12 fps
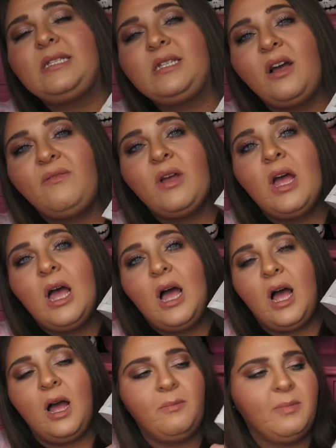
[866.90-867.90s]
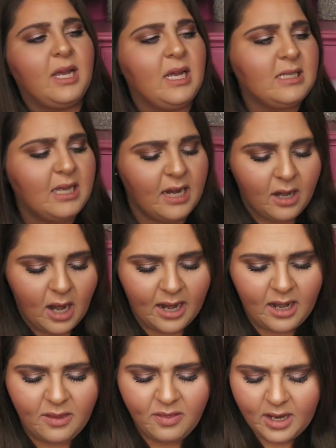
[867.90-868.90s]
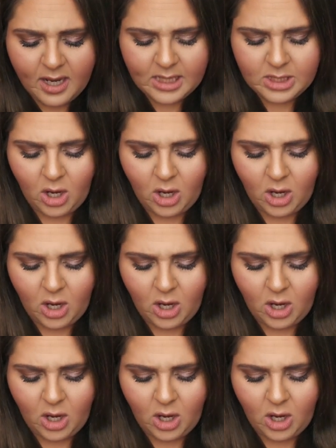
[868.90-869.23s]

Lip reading: stuff because, and I think I